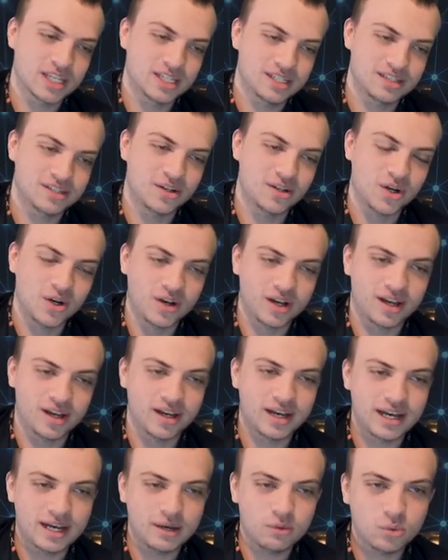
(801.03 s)
So
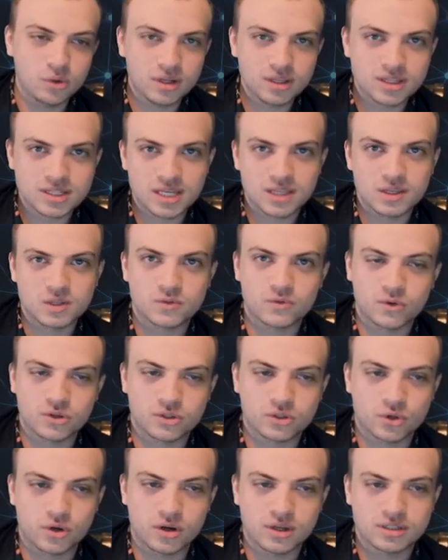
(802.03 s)
I wouldn't say these
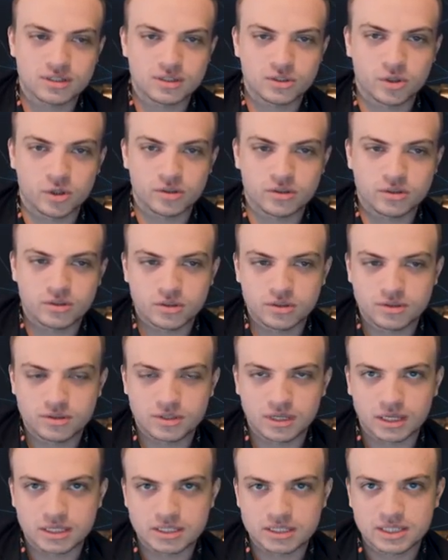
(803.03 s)
forced draws should
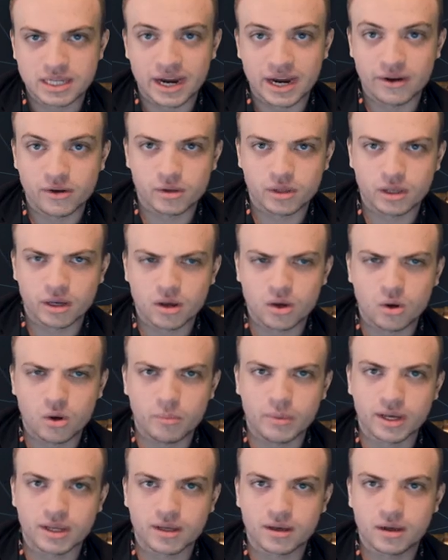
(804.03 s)
like scare you. Like, oh
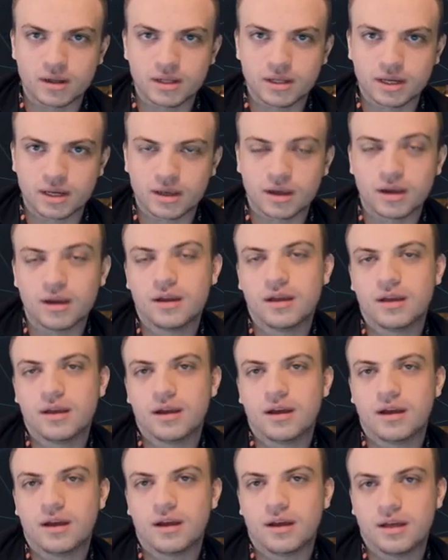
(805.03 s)
my god, like
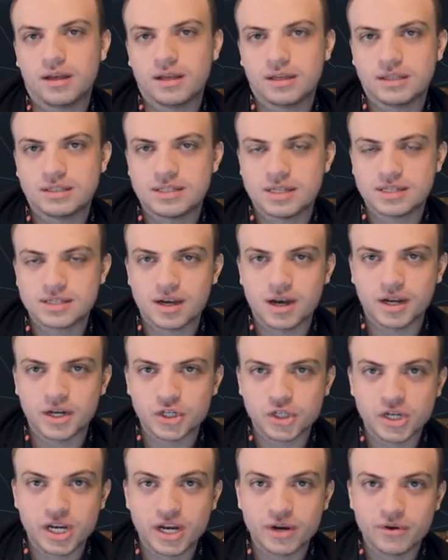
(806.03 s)
is this
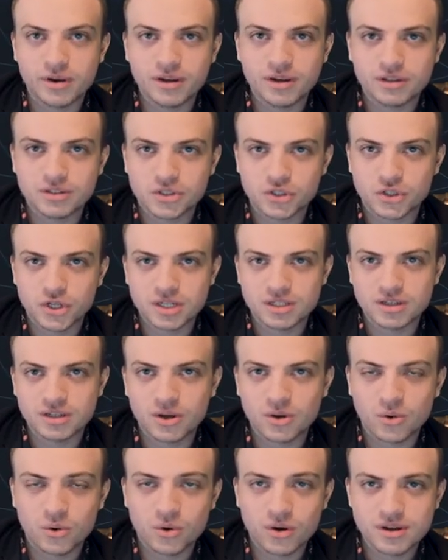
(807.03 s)
Anish Giri suggesting
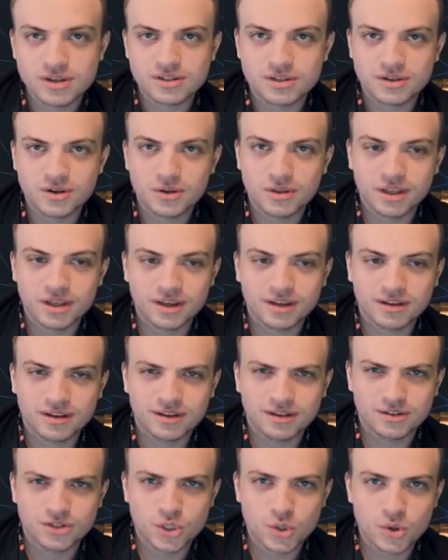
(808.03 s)
a course?
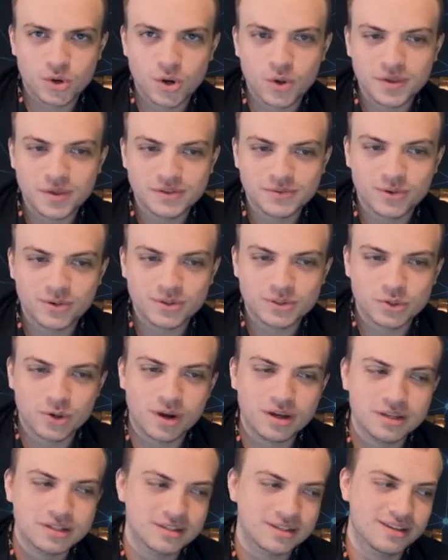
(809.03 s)
Showing all these forced
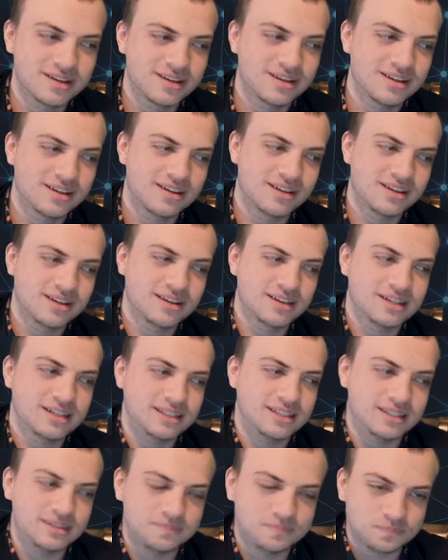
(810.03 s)
draws.
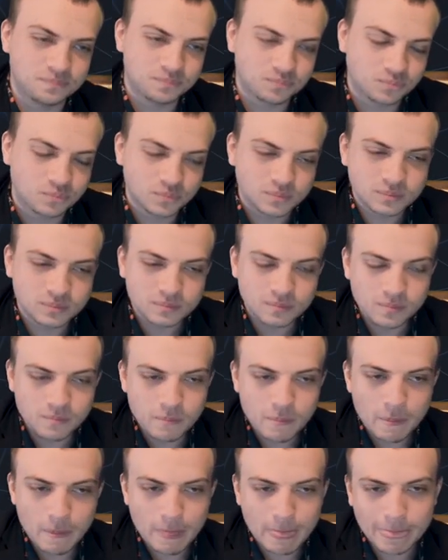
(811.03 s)

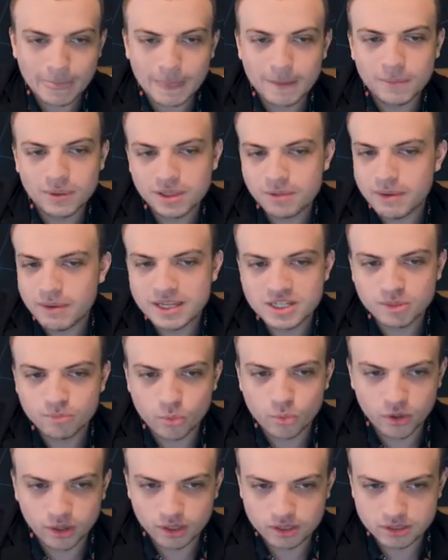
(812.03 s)
But the basic
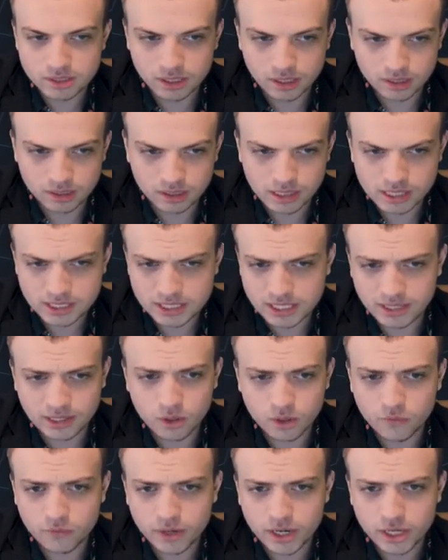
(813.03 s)
point is like, let's say they
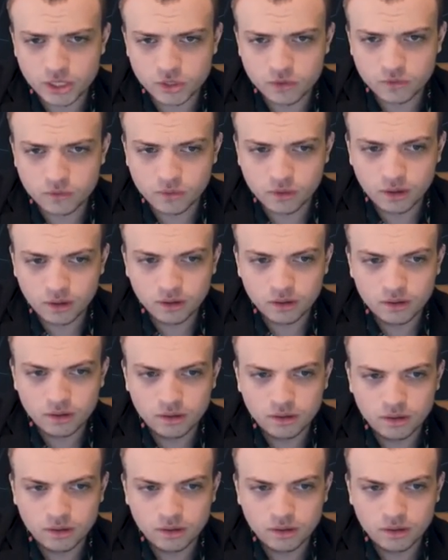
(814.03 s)
go for knight g4.